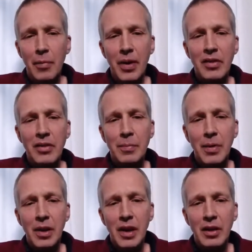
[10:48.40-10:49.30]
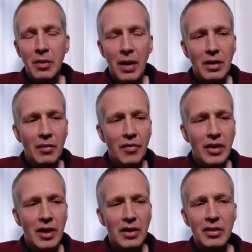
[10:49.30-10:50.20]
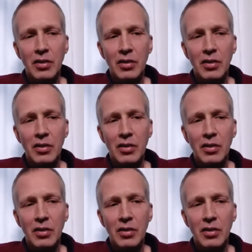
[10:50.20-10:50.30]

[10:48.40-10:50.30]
principle in quantum physics.